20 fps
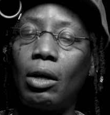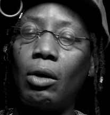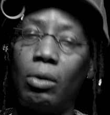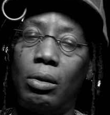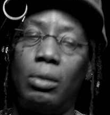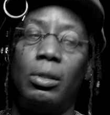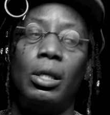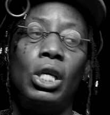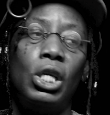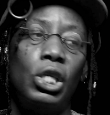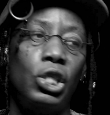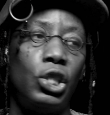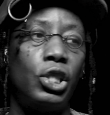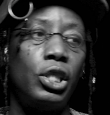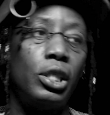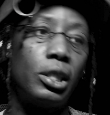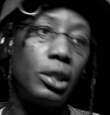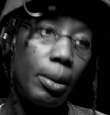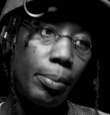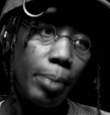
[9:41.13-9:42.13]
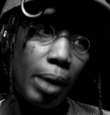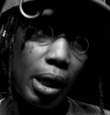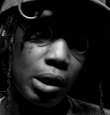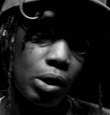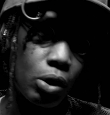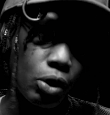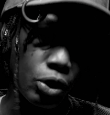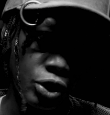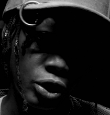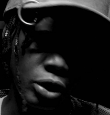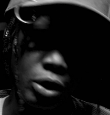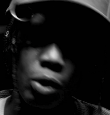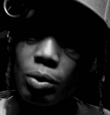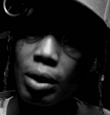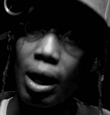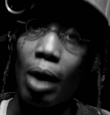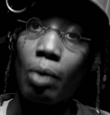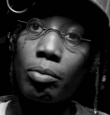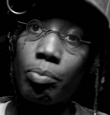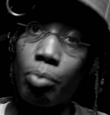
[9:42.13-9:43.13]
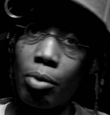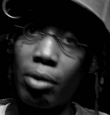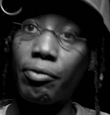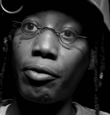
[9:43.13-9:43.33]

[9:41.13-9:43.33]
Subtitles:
oh, she's your bodyguard, she's older. I was born